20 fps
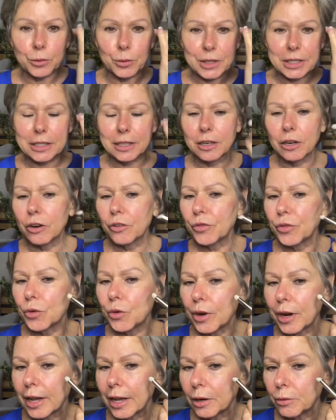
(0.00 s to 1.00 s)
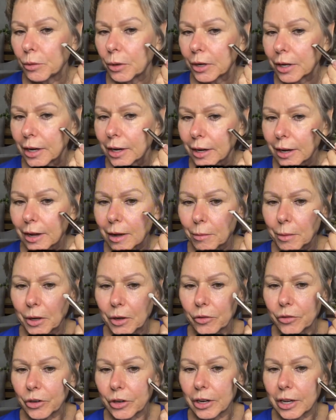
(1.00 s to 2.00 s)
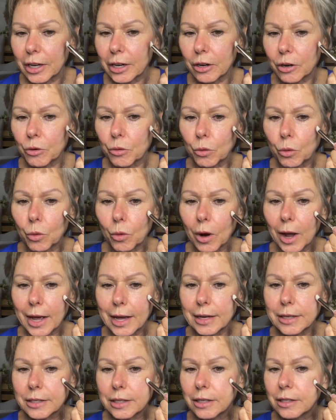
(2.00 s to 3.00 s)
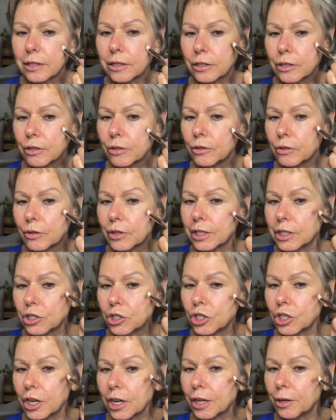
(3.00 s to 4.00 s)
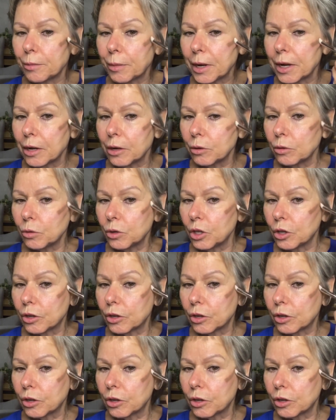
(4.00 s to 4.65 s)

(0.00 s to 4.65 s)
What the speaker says: So we did our forehead. We're going to come over here right to the cheekbone.